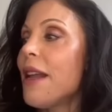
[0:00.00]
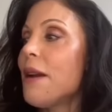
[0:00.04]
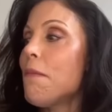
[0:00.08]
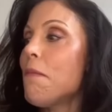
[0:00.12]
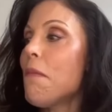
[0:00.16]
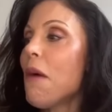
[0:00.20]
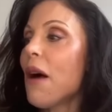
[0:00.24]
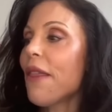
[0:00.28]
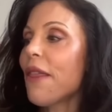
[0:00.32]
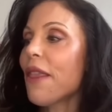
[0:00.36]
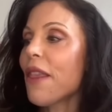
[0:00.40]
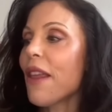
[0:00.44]
a
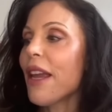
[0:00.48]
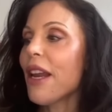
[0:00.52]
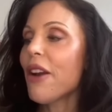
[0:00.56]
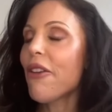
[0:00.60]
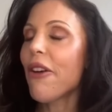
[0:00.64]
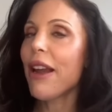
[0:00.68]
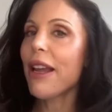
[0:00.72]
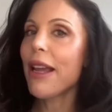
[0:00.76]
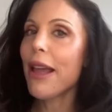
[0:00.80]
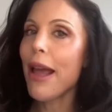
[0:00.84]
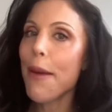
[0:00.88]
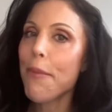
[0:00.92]
month later,
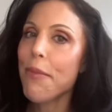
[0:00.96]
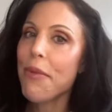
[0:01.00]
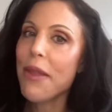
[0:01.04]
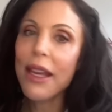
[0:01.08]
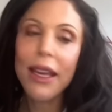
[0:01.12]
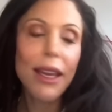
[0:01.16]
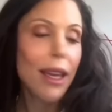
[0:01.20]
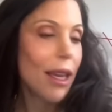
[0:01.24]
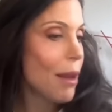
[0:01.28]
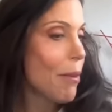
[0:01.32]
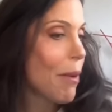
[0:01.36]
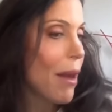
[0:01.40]
I kept
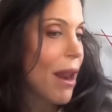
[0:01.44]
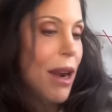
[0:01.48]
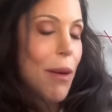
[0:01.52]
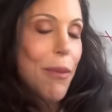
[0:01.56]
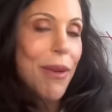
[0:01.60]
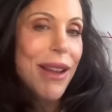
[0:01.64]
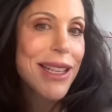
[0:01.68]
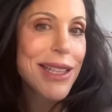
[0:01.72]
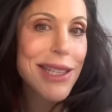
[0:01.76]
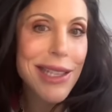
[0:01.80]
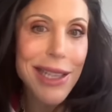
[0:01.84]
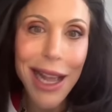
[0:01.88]
thinking about it. I'm
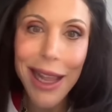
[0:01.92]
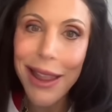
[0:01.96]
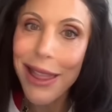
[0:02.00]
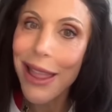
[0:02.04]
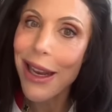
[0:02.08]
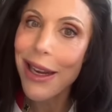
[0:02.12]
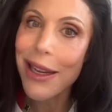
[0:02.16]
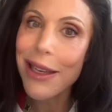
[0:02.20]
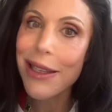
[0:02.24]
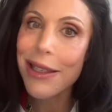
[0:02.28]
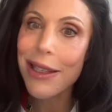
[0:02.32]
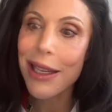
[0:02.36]
like, it's not
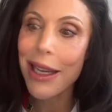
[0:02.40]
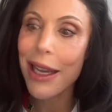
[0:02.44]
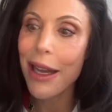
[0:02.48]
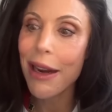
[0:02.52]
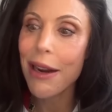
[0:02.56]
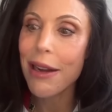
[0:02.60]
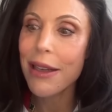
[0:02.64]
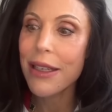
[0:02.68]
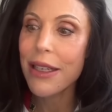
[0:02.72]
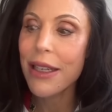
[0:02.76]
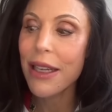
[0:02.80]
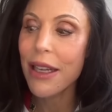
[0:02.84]
that easy to
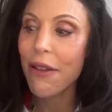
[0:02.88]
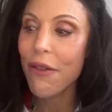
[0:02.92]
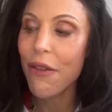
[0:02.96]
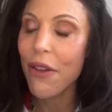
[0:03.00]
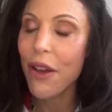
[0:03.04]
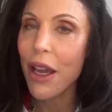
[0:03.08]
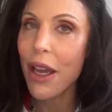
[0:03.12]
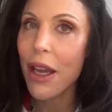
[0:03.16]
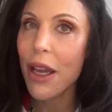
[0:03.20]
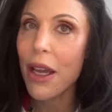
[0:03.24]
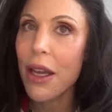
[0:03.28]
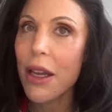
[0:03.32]
get on
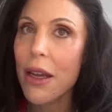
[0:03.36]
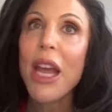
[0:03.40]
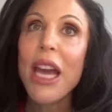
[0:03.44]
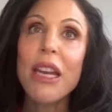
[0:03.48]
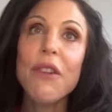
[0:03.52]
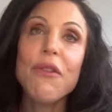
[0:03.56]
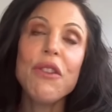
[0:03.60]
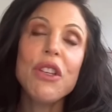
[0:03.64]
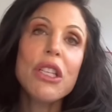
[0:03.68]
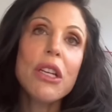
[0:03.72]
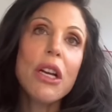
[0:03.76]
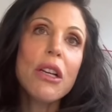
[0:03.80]
TV.
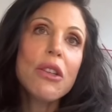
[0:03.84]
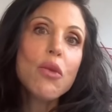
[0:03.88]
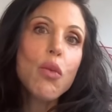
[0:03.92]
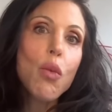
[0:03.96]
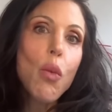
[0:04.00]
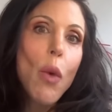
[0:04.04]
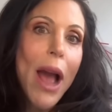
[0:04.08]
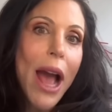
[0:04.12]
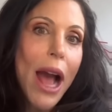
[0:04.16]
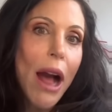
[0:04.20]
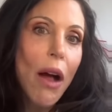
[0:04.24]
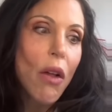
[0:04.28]
And if it does
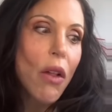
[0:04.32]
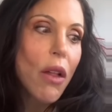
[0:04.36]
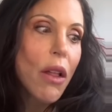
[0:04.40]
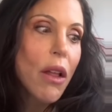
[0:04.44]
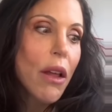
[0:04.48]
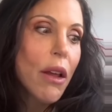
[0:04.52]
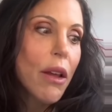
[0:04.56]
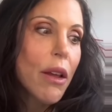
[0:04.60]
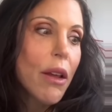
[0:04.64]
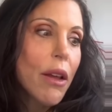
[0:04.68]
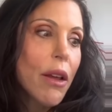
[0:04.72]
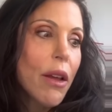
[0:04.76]

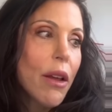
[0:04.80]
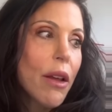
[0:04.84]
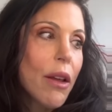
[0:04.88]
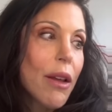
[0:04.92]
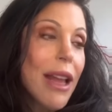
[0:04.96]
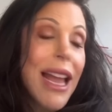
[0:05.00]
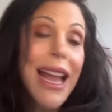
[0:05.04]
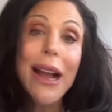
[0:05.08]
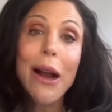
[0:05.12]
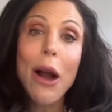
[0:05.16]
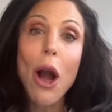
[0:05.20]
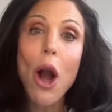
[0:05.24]
well,
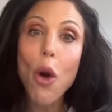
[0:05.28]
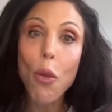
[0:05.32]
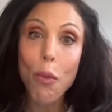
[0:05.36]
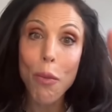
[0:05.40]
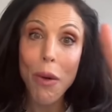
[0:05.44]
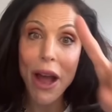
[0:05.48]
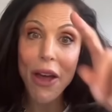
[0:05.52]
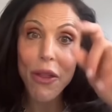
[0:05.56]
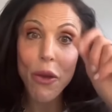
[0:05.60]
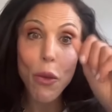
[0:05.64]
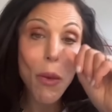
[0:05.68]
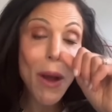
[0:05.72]
oh,
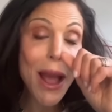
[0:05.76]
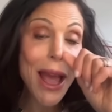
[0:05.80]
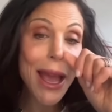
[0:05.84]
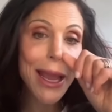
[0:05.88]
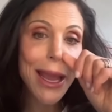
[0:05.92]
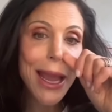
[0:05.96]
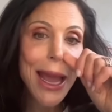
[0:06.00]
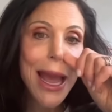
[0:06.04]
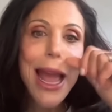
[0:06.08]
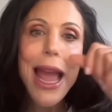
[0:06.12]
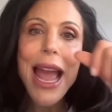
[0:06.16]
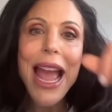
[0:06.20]
by the
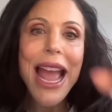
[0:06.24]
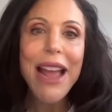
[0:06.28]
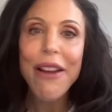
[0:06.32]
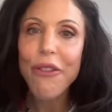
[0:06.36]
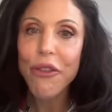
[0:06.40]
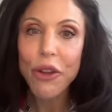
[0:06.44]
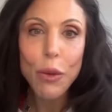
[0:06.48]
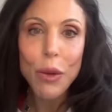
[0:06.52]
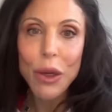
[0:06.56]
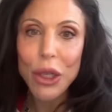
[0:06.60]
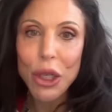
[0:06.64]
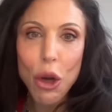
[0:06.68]
way,
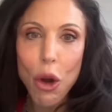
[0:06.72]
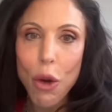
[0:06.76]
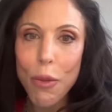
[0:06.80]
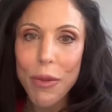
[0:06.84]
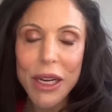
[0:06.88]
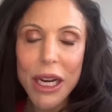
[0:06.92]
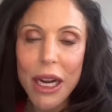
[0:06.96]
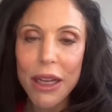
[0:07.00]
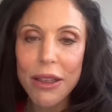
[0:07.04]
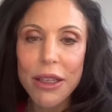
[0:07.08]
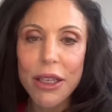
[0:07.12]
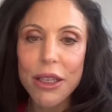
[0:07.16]
everyone told
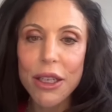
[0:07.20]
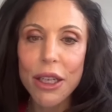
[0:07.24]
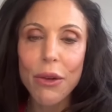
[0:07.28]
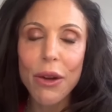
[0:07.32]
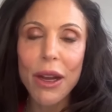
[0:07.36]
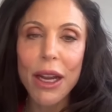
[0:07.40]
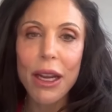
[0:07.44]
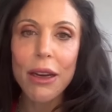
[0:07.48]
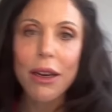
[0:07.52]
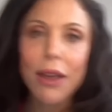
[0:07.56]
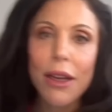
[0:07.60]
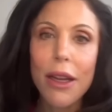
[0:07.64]
me not to do
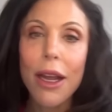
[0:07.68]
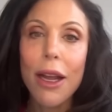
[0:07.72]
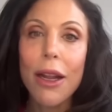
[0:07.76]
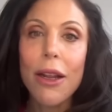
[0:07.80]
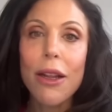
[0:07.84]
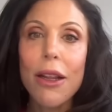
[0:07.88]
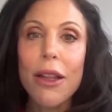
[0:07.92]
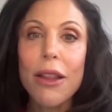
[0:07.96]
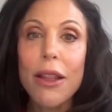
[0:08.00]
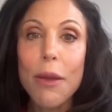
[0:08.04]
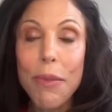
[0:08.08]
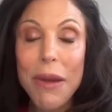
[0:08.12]
it.
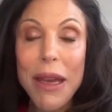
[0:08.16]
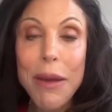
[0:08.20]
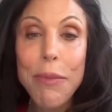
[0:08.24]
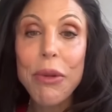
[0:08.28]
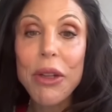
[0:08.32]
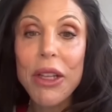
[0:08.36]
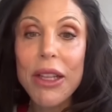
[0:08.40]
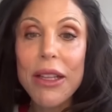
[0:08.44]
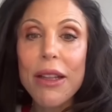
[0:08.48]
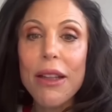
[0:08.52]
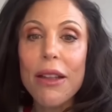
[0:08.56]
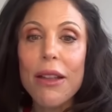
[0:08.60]
The
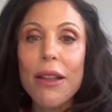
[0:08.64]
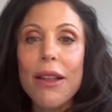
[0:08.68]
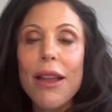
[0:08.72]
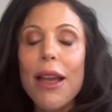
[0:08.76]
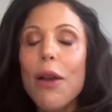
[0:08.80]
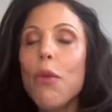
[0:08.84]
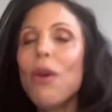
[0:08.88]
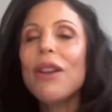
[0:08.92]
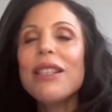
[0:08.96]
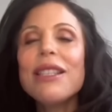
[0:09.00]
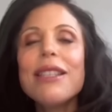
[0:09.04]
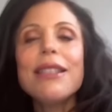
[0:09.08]
people
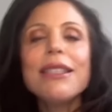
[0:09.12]
it wasn't